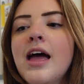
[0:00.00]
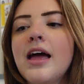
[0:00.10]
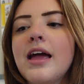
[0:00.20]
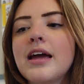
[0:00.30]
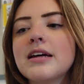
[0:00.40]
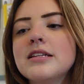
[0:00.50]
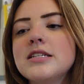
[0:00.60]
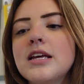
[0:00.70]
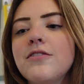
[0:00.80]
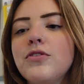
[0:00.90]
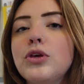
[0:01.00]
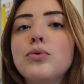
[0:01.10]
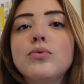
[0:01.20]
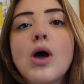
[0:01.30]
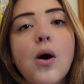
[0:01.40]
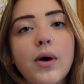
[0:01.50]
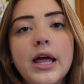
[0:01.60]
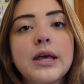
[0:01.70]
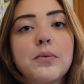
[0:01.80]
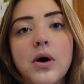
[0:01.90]
and if you know
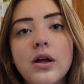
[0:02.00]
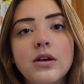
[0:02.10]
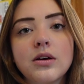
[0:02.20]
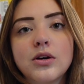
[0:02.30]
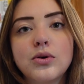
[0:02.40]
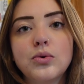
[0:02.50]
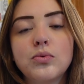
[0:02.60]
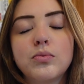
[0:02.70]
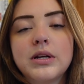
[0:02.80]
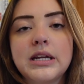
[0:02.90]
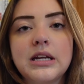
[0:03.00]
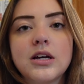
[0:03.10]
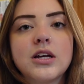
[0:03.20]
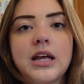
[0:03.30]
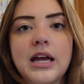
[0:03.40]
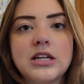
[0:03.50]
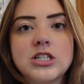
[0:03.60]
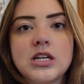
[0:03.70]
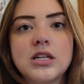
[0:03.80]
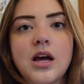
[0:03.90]
anyone who would need a good
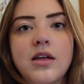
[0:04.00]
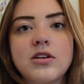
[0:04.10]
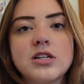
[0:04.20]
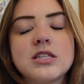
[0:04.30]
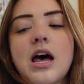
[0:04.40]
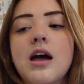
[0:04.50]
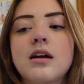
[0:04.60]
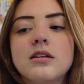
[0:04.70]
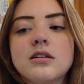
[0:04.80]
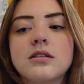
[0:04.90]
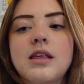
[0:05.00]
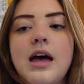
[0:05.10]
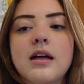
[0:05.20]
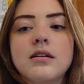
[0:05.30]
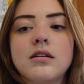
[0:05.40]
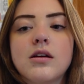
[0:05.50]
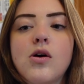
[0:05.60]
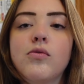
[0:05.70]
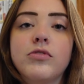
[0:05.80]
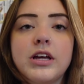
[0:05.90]
agent on their side, that
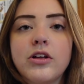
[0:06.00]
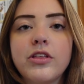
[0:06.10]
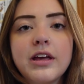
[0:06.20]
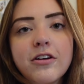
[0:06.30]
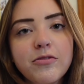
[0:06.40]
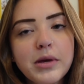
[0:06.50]
hopefully you'll think of